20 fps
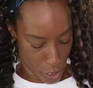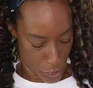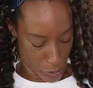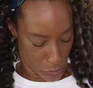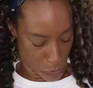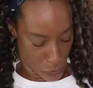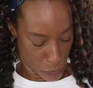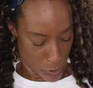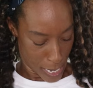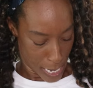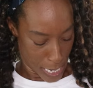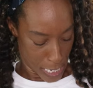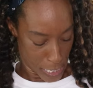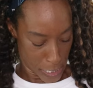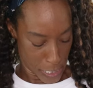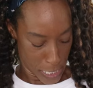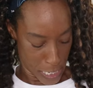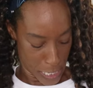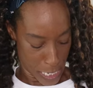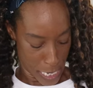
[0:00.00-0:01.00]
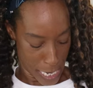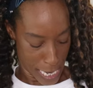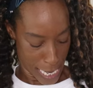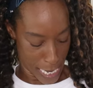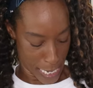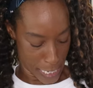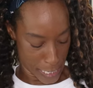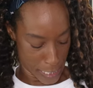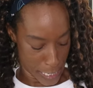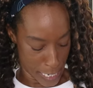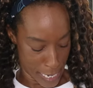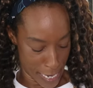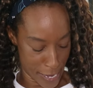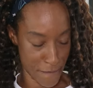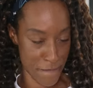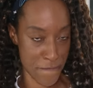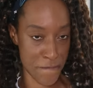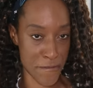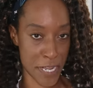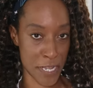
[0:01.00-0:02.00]
will I see the lace
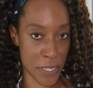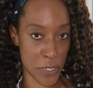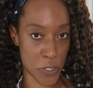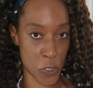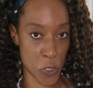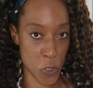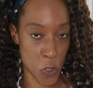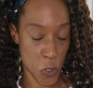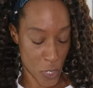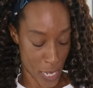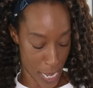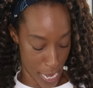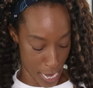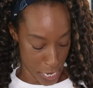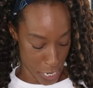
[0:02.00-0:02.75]
lifting at all?